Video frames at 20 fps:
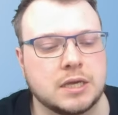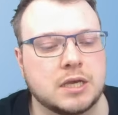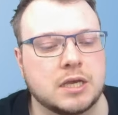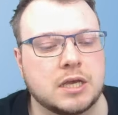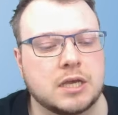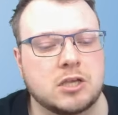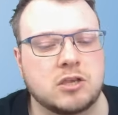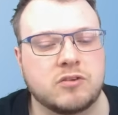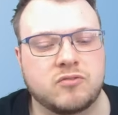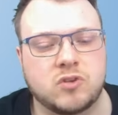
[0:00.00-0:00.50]

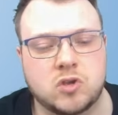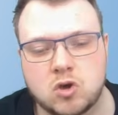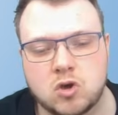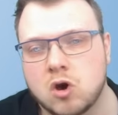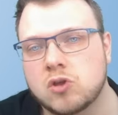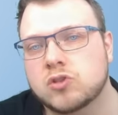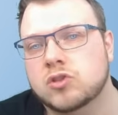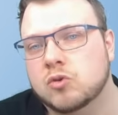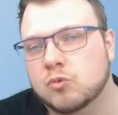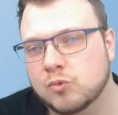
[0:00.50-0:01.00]
You've
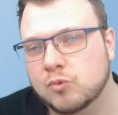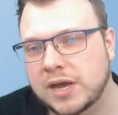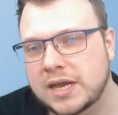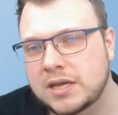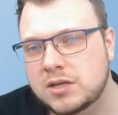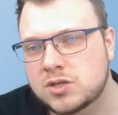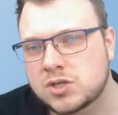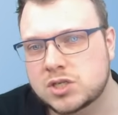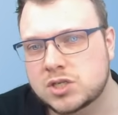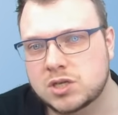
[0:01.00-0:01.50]
got the
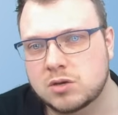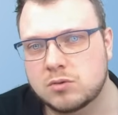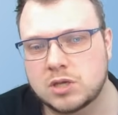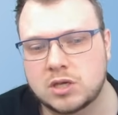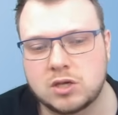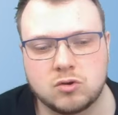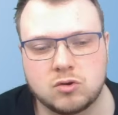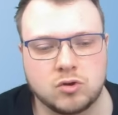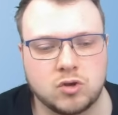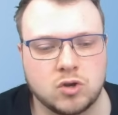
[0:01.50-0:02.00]
range so that
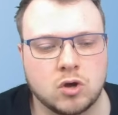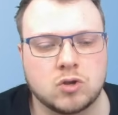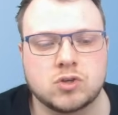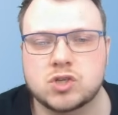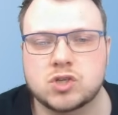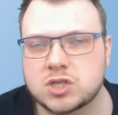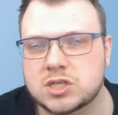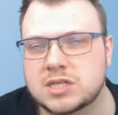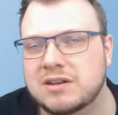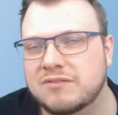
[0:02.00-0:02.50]
you're not
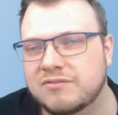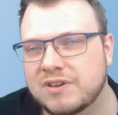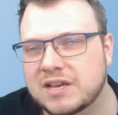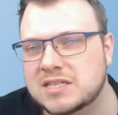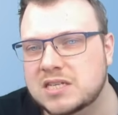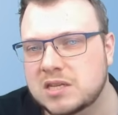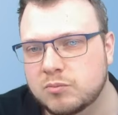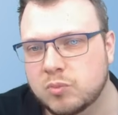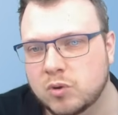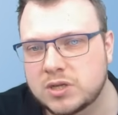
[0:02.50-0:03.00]
just
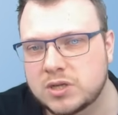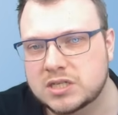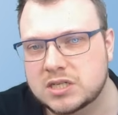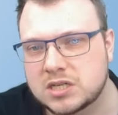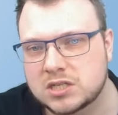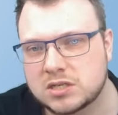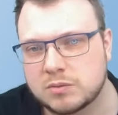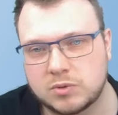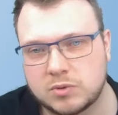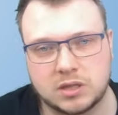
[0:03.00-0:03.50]
investing points to
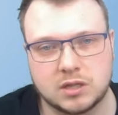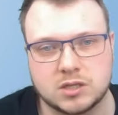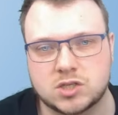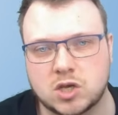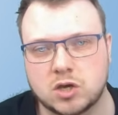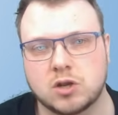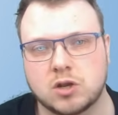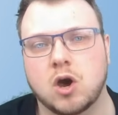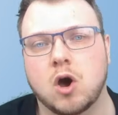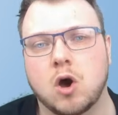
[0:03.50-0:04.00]
something that's
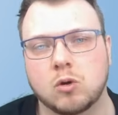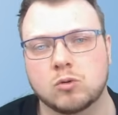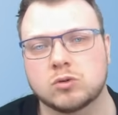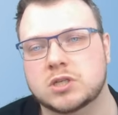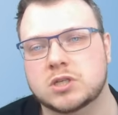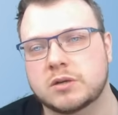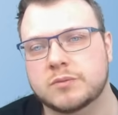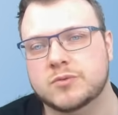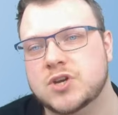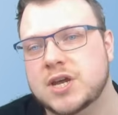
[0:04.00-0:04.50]
going to hold
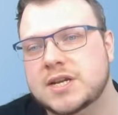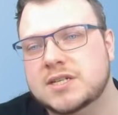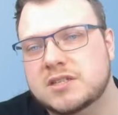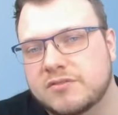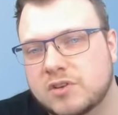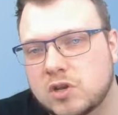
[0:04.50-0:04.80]
an objective and